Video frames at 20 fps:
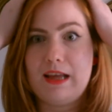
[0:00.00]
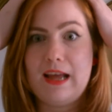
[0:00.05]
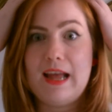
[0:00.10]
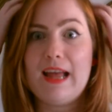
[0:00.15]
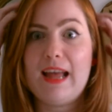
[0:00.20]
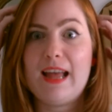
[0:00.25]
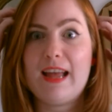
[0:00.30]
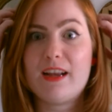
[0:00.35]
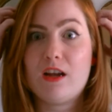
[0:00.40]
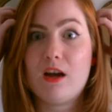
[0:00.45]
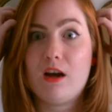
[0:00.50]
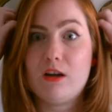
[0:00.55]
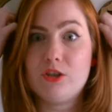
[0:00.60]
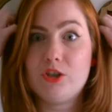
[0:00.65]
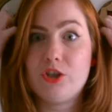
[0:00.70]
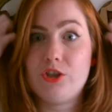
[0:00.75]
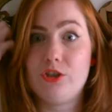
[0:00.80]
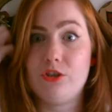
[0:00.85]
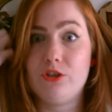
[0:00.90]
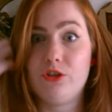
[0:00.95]
the
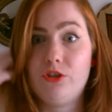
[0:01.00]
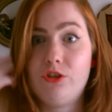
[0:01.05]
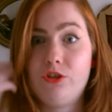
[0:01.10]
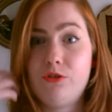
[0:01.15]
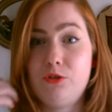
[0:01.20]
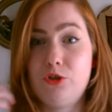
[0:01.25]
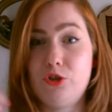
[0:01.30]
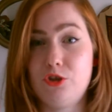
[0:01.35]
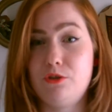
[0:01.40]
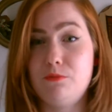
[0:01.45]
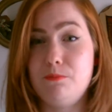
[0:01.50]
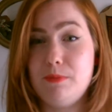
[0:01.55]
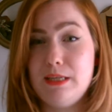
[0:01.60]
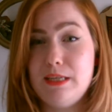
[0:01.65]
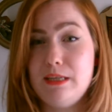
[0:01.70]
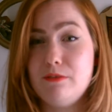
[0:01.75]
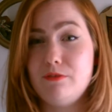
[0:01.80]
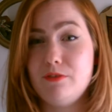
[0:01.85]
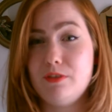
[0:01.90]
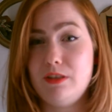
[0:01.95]
haircut should
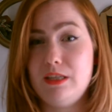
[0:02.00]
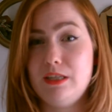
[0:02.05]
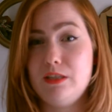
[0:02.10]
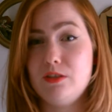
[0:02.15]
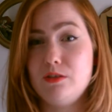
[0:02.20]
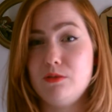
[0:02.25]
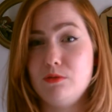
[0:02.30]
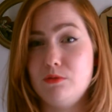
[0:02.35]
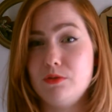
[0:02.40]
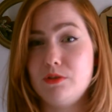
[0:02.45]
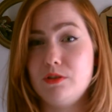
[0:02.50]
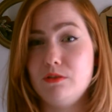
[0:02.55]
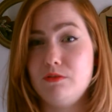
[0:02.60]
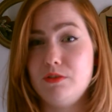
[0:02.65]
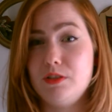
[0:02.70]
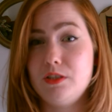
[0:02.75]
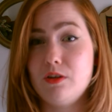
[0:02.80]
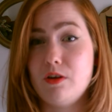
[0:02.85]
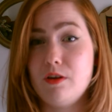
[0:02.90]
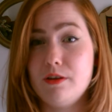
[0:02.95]
be for these
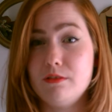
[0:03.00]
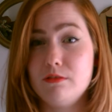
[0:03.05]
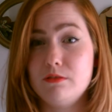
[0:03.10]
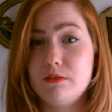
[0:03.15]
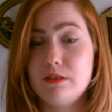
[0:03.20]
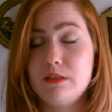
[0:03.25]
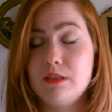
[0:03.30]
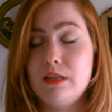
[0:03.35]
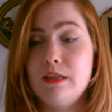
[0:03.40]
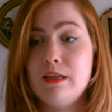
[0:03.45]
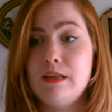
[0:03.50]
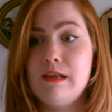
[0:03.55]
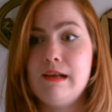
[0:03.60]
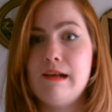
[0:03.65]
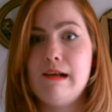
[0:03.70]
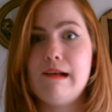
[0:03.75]
sorts of styles.